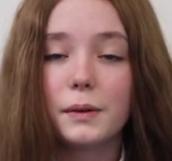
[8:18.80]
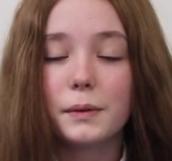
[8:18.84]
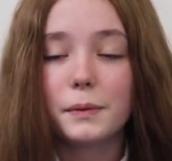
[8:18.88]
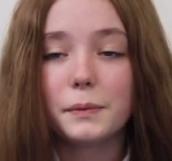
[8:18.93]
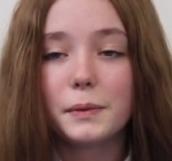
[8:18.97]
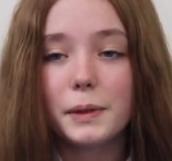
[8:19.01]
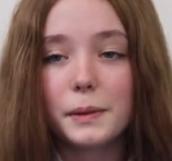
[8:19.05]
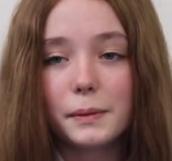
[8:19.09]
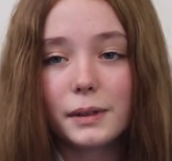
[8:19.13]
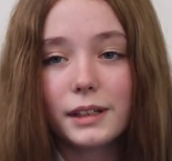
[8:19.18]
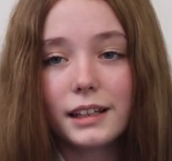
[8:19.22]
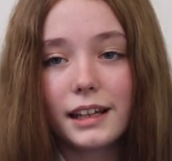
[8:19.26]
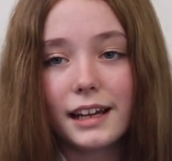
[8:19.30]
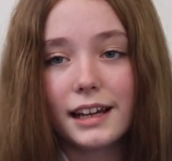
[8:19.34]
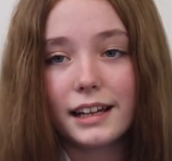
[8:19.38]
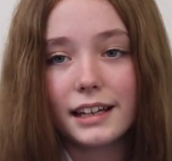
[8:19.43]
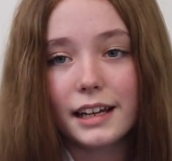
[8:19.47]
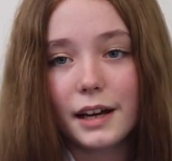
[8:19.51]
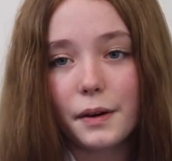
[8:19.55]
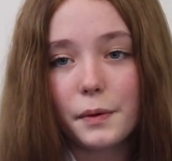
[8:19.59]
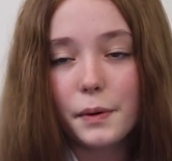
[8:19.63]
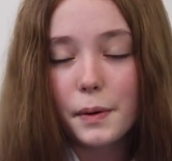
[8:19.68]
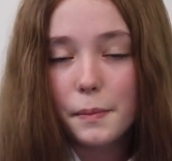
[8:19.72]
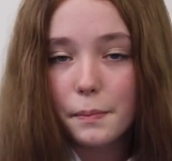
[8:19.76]
We will
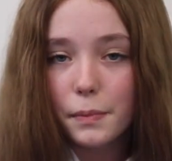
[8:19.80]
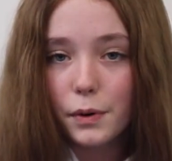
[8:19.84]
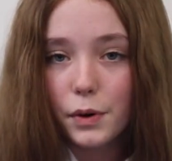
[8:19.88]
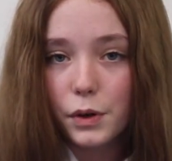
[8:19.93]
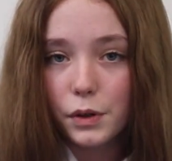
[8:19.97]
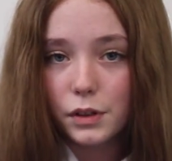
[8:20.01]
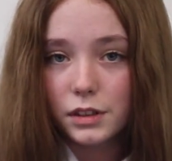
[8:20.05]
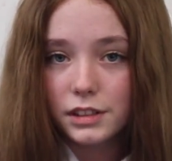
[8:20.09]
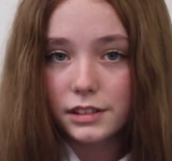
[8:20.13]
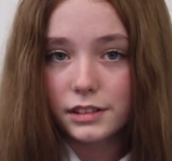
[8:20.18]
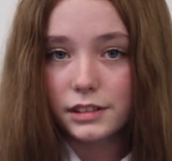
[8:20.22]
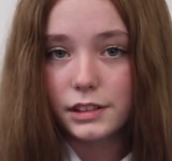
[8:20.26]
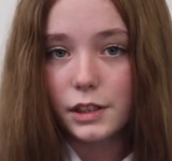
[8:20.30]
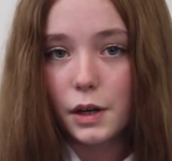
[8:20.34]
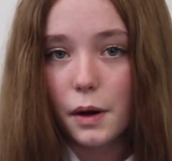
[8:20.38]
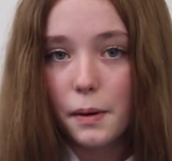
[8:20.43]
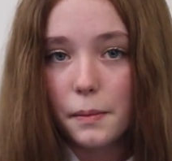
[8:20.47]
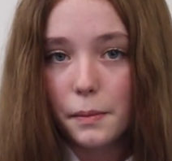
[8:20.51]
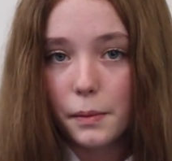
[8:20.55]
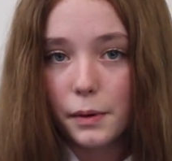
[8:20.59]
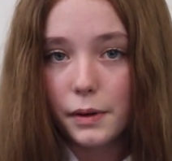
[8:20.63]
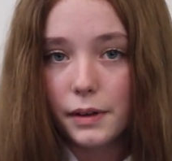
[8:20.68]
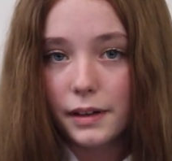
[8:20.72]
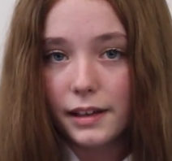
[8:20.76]
learn how important
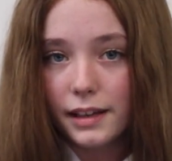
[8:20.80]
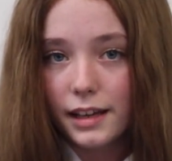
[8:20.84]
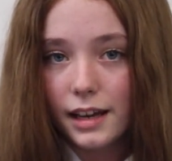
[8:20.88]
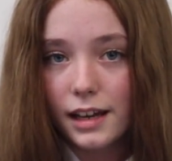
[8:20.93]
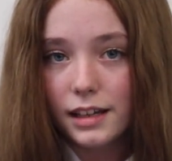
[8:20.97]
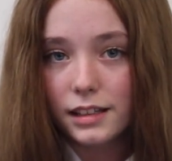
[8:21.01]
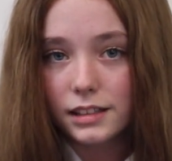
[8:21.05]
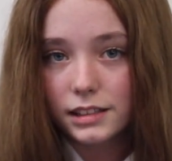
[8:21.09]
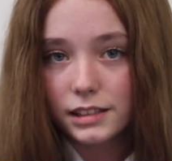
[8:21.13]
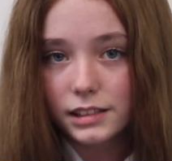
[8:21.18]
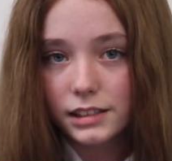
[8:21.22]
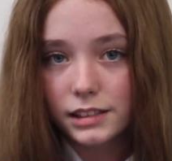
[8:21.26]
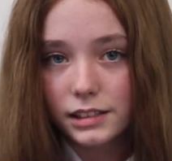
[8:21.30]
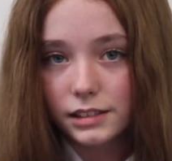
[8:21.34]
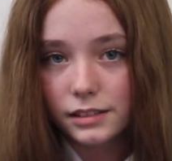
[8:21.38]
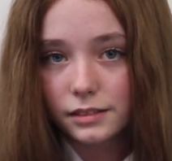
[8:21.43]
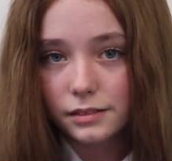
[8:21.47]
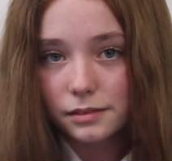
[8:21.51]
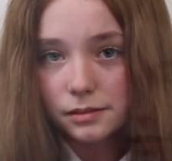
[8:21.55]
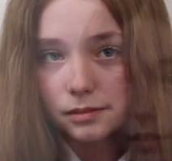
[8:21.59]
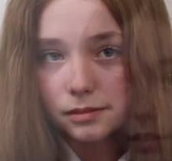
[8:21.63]
our money is.